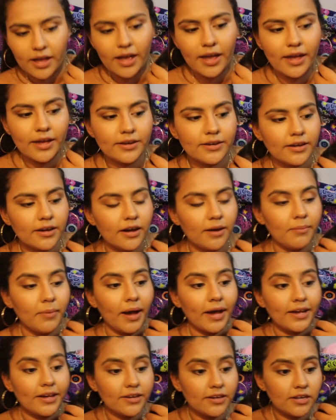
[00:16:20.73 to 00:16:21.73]
And
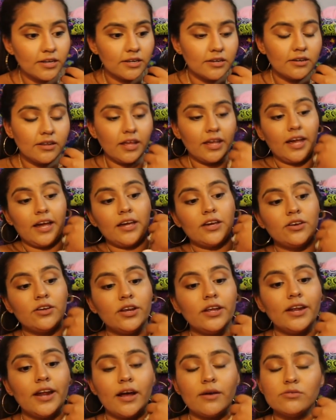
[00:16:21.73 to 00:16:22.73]
I couldn't.
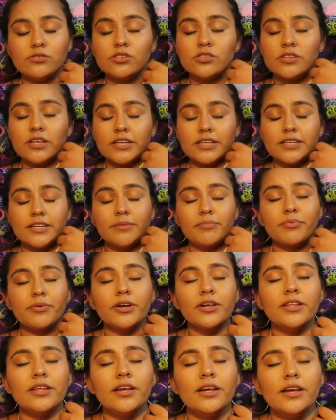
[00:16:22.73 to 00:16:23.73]
I was just, like, deep
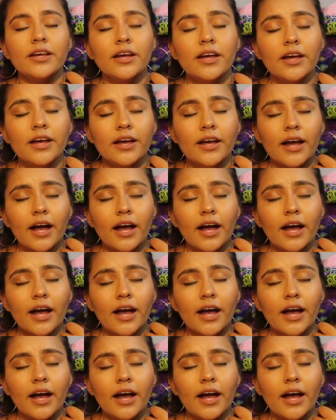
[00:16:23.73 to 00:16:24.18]
breathing.